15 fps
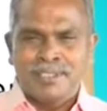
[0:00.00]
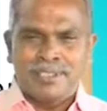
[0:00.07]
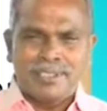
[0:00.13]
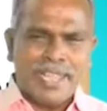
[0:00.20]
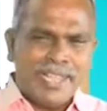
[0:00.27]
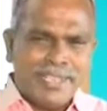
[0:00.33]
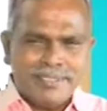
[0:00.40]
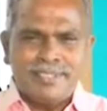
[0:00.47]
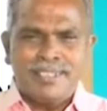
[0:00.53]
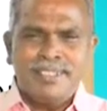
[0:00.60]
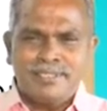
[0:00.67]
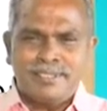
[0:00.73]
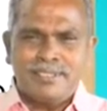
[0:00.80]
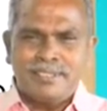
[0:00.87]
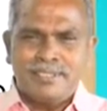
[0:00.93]
Like
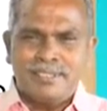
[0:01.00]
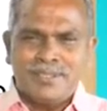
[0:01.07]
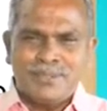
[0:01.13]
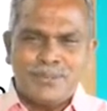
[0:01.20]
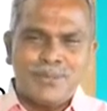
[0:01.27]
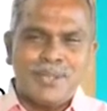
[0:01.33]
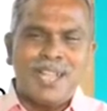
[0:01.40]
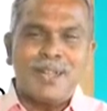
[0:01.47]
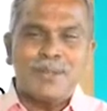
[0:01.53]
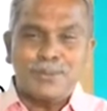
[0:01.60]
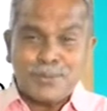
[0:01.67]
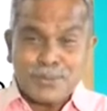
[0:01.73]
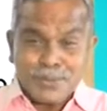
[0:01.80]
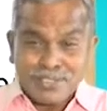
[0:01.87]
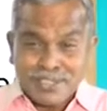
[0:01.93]
this, you
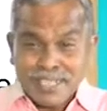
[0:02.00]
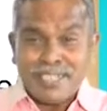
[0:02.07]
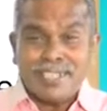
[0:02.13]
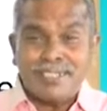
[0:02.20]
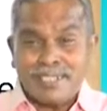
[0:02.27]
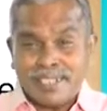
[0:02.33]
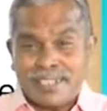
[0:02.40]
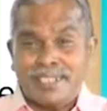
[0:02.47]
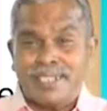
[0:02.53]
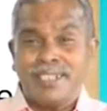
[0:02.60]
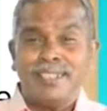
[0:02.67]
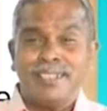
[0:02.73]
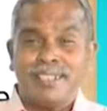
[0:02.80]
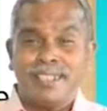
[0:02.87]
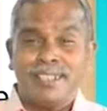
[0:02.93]
have to think
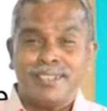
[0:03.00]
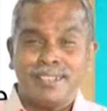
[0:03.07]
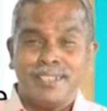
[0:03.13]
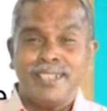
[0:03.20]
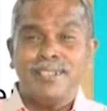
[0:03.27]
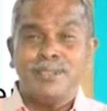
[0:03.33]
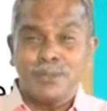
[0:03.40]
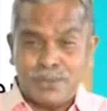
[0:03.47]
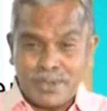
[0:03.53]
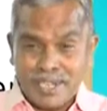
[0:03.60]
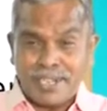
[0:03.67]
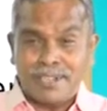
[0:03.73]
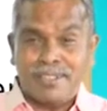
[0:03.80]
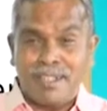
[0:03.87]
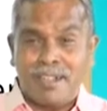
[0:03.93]
critically to
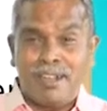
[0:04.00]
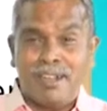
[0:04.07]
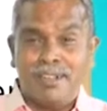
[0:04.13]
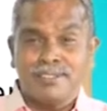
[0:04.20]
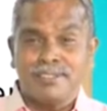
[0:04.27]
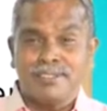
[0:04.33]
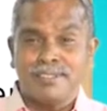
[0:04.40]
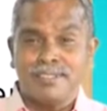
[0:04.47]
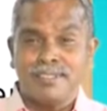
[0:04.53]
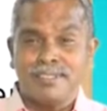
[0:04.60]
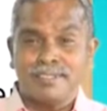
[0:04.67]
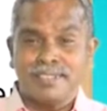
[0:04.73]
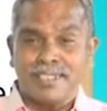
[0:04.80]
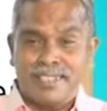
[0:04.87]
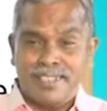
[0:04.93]
get the
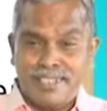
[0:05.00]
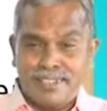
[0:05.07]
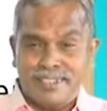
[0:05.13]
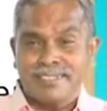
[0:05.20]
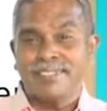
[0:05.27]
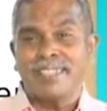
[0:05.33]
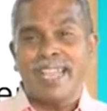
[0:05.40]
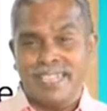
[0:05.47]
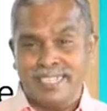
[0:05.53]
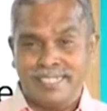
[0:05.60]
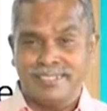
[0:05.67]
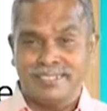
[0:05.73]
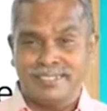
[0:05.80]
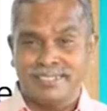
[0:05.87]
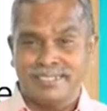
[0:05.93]
answers in
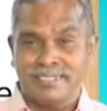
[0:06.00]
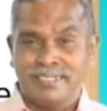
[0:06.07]
science.